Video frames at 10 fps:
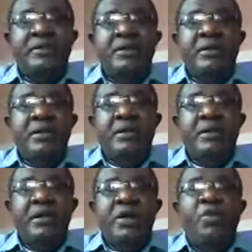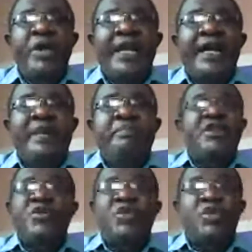We can beat the
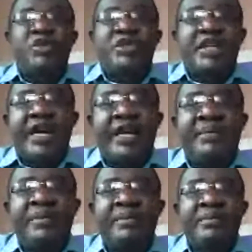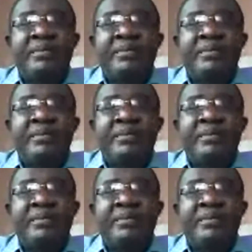elites in no time.